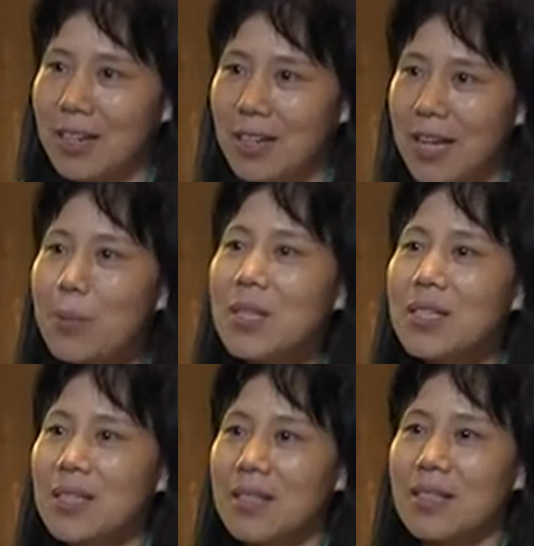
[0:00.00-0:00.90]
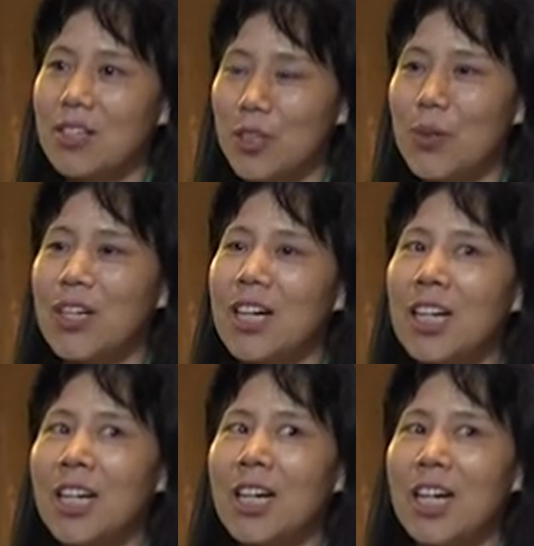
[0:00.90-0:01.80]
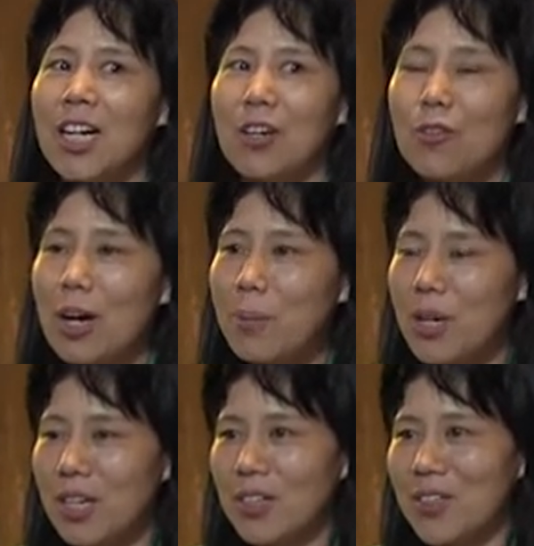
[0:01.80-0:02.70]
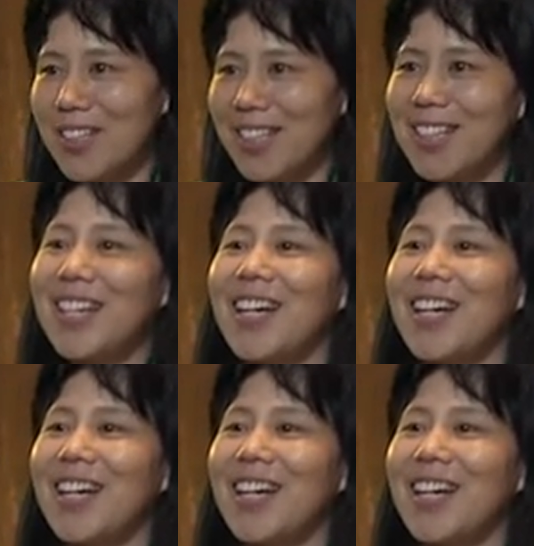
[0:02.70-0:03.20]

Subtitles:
napus, canola, rapa canola,